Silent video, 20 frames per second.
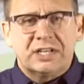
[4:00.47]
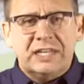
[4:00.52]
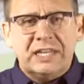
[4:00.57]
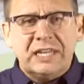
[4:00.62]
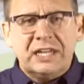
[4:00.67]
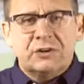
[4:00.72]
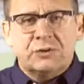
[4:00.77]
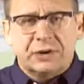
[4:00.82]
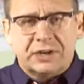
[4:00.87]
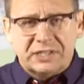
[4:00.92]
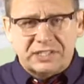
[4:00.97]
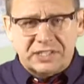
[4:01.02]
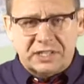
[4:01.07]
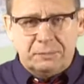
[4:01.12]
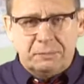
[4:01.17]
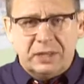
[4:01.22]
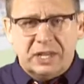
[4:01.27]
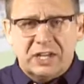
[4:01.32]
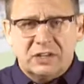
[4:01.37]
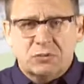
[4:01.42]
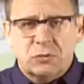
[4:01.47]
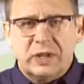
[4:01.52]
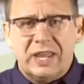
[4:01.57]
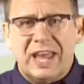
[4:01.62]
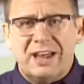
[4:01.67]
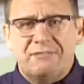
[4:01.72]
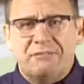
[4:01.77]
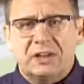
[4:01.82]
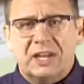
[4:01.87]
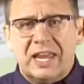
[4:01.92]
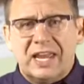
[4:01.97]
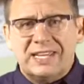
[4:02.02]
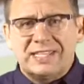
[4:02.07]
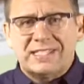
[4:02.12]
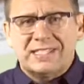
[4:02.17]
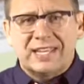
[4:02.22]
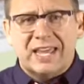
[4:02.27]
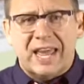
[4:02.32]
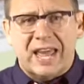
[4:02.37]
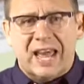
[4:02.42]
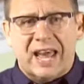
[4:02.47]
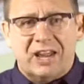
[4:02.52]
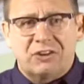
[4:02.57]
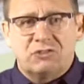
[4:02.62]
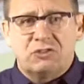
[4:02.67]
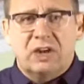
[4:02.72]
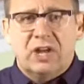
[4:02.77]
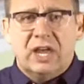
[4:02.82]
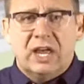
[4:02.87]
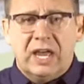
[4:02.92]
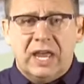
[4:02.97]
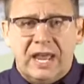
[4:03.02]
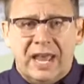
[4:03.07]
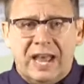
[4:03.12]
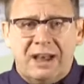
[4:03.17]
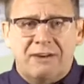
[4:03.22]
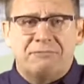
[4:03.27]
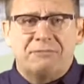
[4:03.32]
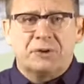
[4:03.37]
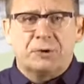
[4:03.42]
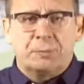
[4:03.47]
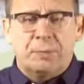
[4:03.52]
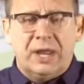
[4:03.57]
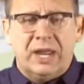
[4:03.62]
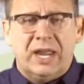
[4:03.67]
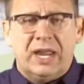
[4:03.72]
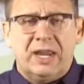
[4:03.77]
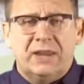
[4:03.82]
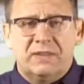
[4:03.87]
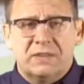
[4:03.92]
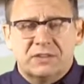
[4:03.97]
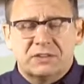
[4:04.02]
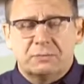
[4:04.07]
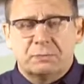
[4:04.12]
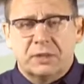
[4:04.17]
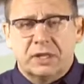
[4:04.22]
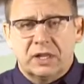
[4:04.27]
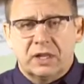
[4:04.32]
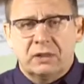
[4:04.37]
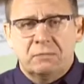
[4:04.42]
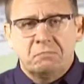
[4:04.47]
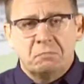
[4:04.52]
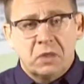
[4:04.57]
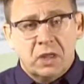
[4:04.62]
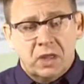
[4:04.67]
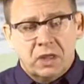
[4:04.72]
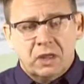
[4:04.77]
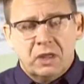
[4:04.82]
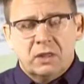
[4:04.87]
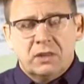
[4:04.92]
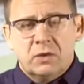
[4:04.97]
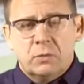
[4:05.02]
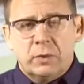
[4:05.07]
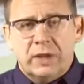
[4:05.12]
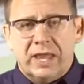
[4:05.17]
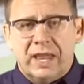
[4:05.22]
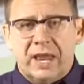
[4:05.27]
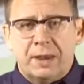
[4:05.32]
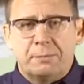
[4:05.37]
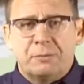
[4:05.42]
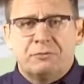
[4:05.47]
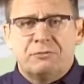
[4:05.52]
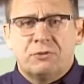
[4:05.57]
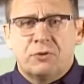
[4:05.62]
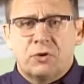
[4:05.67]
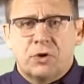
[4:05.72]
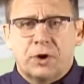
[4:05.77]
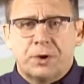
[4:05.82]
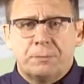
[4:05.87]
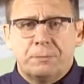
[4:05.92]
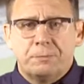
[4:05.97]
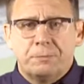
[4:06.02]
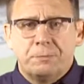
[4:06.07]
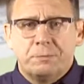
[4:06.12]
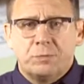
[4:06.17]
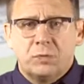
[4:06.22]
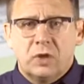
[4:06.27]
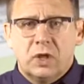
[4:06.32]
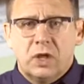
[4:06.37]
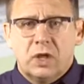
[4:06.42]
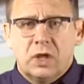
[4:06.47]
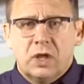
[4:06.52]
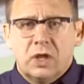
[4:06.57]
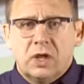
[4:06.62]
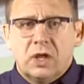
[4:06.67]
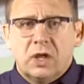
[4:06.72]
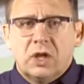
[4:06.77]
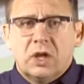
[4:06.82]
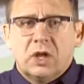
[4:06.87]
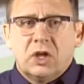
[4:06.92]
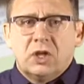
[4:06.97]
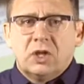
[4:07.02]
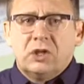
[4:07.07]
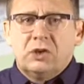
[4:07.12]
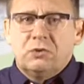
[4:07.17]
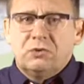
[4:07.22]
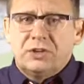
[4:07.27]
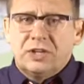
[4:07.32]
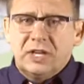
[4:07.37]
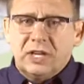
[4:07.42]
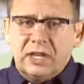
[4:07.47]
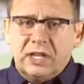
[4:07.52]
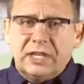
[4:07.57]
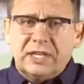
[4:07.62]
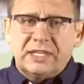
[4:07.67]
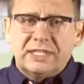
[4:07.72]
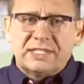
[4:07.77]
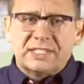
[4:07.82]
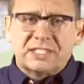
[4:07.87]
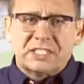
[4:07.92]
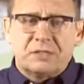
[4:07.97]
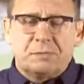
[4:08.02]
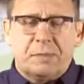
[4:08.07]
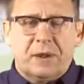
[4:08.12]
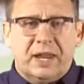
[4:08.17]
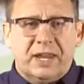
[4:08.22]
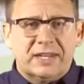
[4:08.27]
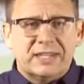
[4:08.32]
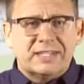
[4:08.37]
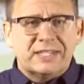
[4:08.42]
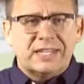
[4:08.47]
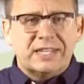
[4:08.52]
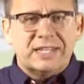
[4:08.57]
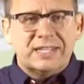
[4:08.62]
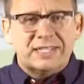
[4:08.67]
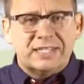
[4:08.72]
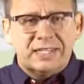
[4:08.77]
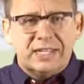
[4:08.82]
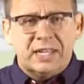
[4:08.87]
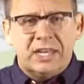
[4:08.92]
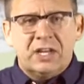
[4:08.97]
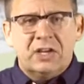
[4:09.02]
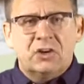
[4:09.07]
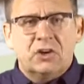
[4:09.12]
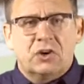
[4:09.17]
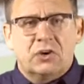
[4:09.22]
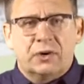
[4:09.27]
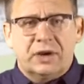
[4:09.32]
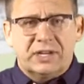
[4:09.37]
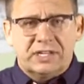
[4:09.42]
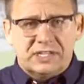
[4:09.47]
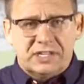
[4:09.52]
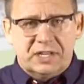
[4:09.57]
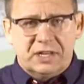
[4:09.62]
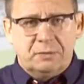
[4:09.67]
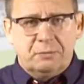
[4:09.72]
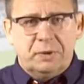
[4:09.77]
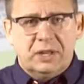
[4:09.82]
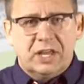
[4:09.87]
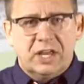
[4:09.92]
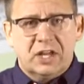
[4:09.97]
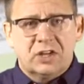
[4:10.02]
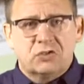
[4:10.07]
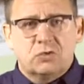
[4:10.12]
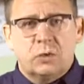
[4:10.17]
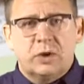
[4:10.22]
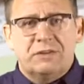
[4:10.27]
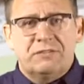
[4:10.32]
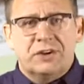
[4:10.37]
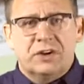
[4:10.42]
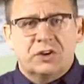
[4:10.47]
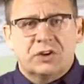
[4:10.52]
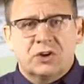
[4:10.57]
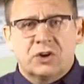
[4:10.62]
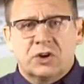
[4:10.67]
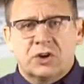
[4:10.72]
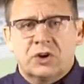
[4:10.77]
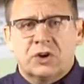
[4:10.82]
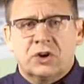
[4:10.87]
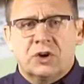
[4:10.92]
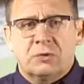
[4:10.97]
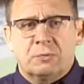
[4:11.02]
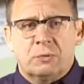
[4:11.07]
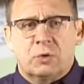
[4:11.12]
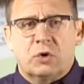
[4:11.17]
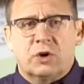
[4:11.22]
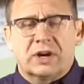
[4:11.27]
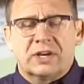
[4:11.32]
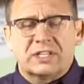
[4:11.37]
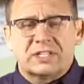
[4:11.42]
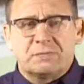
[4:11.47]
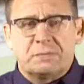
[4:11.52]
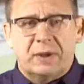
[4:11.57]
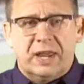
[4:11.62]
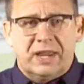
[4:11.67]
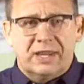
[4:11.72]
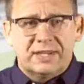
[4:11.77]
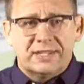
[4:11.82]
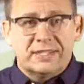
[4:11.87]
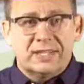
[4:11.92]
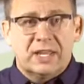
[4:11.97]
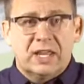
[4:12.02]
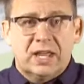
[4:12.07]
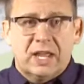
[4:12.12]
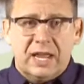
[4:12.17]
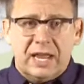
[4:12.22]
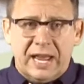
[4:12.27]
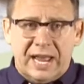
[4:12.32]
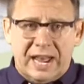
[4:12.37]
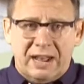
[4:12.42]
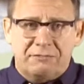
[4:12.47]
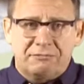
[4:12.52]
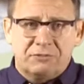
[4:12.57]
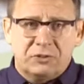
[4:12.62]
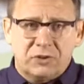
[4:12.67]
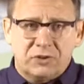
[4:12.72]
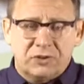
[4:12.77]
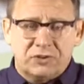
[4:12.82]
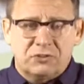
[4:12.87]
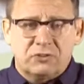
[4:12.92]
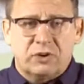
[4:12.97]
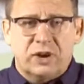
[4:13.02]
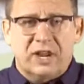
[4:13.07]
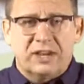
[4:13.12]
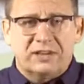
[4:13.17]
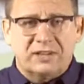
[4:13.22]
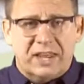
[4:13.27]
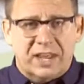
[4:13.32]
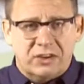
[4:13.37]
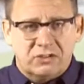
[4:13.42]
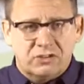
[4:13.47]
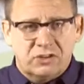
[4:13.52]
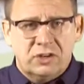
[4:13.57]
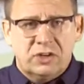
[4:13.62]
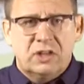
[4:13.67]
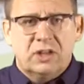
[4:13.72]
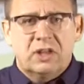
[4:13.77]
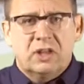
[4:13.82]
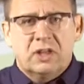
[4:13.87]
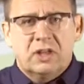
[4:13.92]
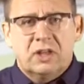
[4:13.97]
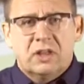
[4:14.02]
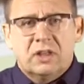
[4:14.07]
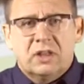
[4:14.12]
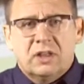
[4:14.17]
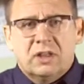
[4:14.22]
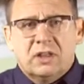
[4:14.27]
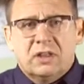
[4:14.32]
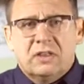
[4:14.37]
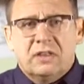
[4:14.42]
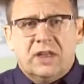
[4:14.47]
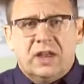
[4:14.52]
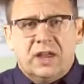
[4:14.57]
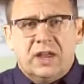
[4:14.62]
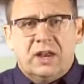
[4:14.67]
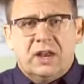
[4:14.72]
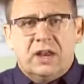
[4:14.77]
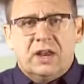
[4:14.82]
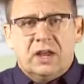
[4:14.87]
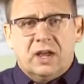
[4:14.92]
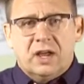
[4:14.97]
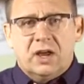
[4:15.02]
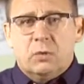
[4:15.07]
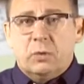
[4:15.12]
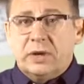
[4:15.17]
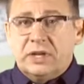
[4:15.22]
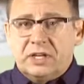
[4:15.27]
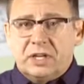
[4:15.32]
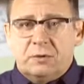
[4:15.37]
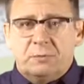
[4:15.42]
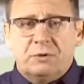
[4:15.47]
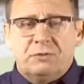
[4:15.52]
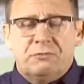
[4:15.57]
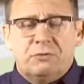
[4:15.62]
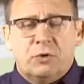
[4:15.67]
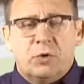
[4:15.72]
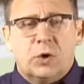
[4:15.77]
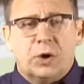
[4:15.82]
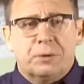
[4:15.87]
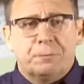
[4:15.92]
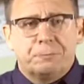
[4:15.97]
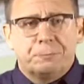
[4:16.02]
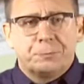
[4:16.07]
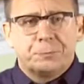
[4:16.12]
decreasing because we have less cash after paying this bill than we had before. Utilities expense is increasing because we've incurred more expense after this transaction than we did before.